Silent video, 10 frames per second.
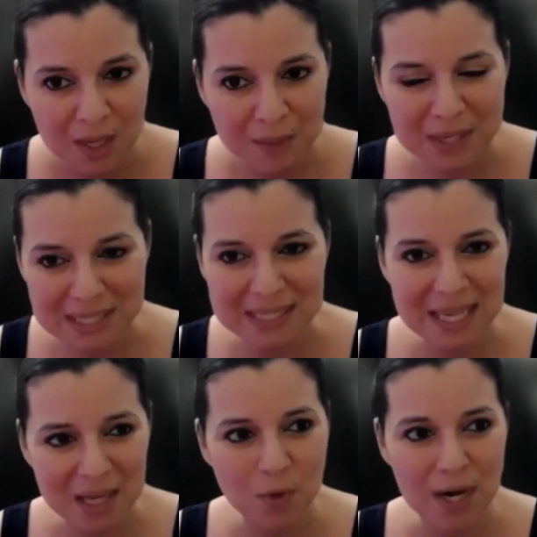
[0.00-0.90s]
because
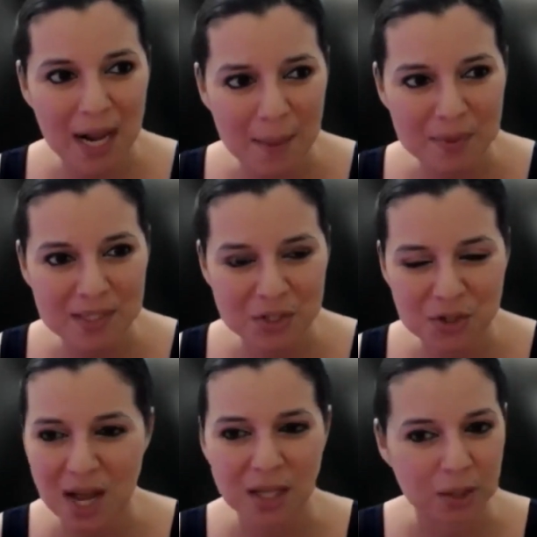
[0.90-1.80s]
then what happens is
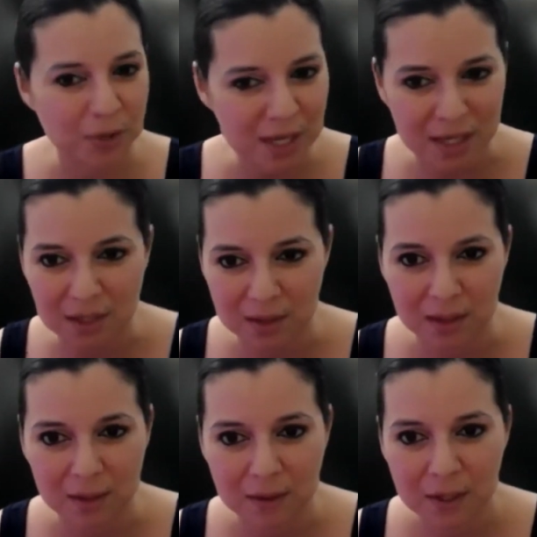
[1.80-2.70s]
you're not learning
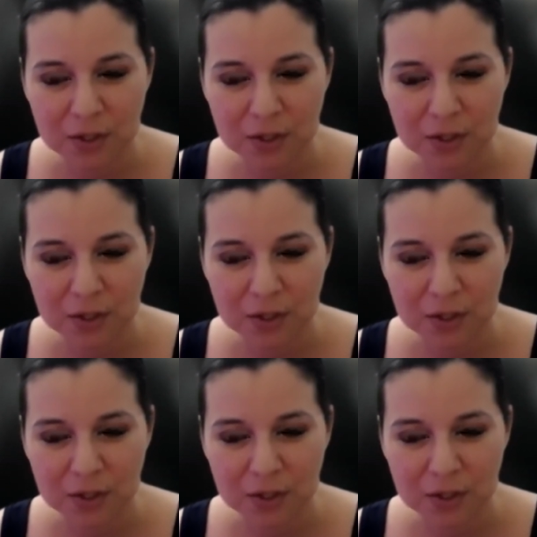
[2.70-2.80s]
anything.